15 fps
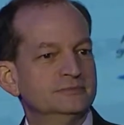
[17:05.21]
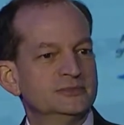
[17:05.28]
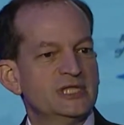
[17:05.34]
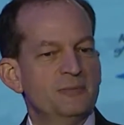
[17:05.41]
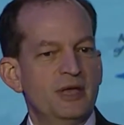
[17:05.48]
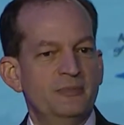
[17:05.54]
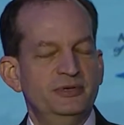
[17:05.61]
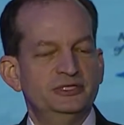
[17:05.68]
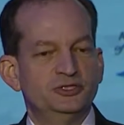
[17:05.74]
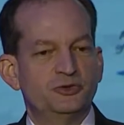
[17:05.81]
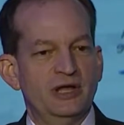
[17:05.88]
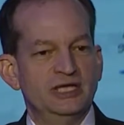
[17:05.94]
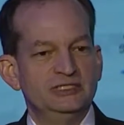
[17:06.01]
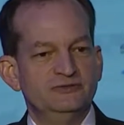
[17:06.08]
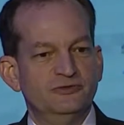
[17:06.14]
They might be
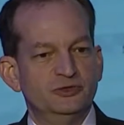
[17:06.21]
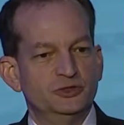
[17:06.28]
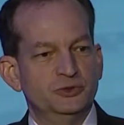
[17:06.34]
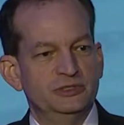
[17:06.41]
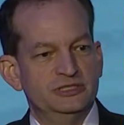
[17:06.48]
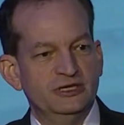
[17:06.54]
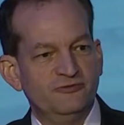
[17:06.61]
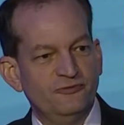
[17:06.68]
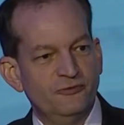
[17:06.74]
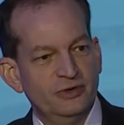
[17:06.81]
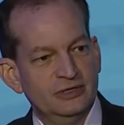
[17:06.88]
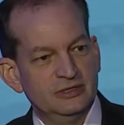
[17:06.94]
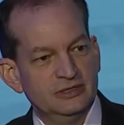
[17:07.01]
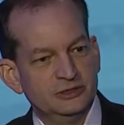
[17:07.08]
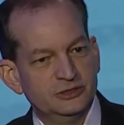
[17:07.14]
transferred to a different
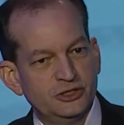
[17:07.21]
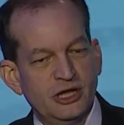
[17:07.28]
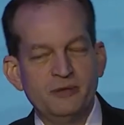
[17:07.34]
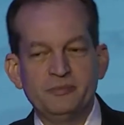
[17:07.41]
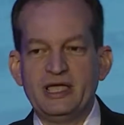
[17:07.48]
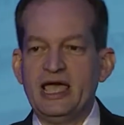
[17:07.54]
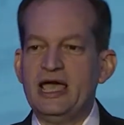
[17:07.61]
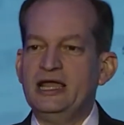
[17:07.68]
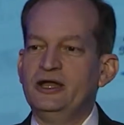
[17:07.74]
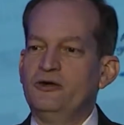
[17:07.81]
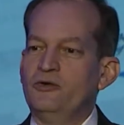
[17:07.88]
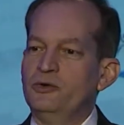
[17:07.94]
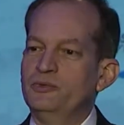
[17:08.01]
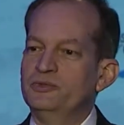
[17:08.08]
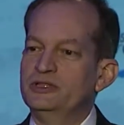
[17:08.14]
job
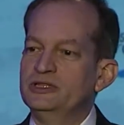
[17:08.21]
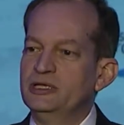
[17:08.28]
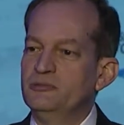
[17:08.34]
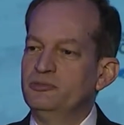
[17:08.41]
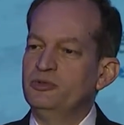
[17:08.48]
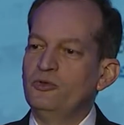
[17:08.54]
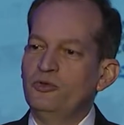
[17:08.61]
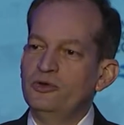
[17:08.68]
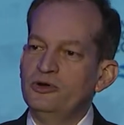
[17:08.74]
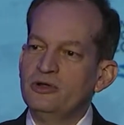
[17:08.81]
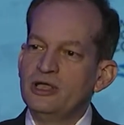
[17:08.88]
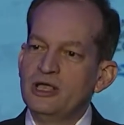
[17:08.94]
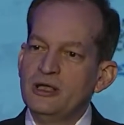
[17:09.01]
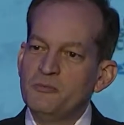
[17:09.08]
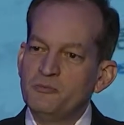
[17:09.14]
category within the employer,
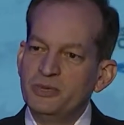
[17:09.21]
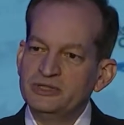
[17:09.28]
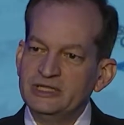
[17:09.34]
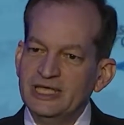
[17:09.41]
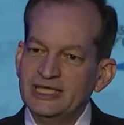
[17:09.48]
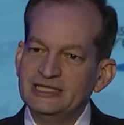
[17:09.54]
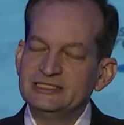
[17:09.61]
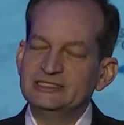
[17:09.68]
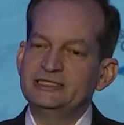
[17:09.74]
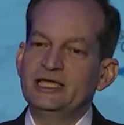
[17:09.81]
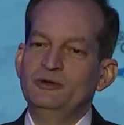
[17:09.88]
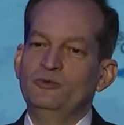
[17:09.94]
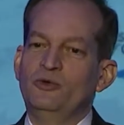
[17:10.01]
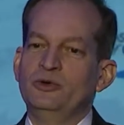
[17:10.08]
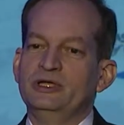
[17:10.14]
but they can stay
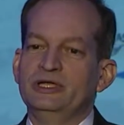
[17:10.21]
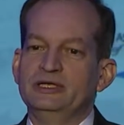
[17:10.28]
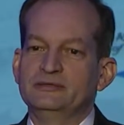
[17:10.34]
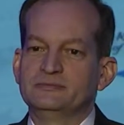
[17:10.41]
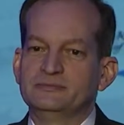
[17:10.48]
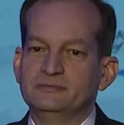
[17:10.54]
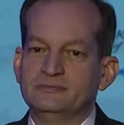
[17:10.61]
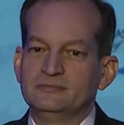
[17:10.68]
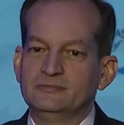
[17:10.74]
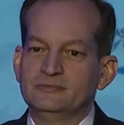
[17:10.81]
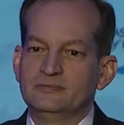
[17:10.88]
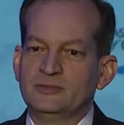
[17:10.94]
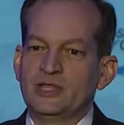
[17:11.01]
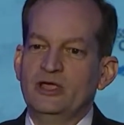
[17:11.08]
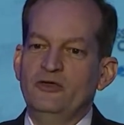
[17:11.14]
working,
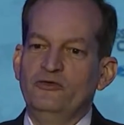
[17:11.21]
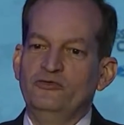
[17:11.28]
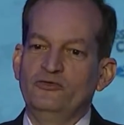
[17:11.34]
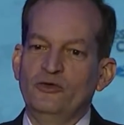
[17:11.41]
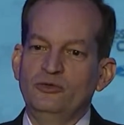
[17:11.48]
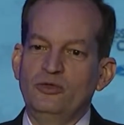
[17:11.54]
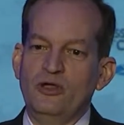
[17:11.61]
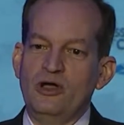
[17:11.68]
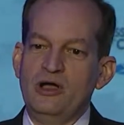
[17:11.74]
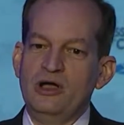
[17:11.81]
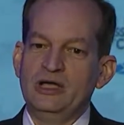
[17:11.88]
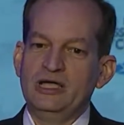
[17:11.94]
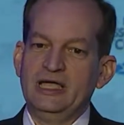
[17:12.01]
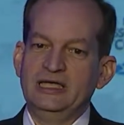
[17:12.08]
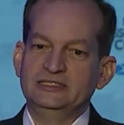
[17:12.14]
so
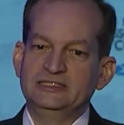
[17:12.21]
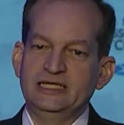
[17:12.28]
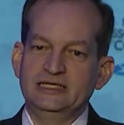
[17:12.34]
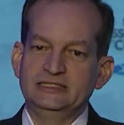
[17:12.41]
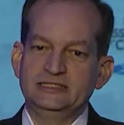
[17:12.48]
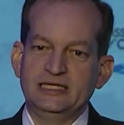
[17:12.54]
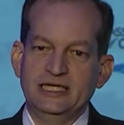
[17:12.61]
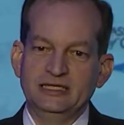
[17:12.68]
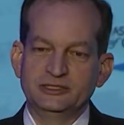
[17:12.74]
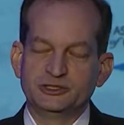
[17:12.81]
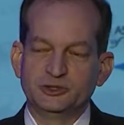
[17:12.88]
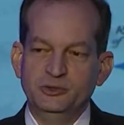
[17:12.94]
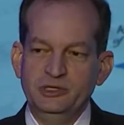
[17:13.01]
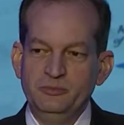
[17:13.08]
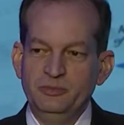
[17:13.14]
long as they stay in
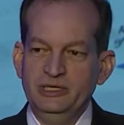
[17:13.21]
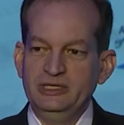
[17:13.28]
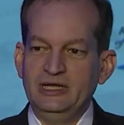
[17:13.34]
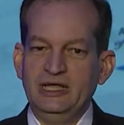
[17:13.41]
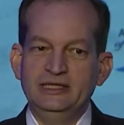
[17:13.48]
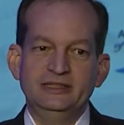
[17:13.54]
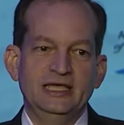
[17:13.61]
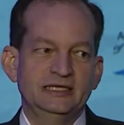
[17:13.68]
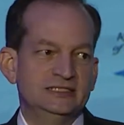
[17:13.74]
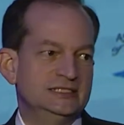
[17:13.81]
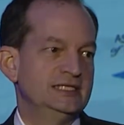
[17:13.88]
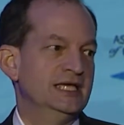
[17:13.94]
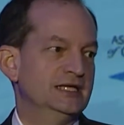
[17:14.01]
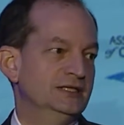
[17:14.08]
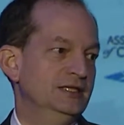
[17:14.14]
treatment and they
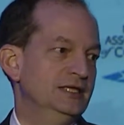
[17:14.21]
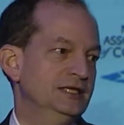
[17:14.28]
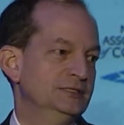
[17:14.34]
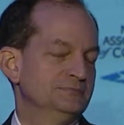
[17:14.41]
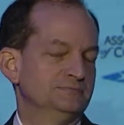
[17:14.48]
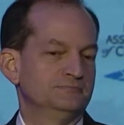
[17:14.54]
stay clean.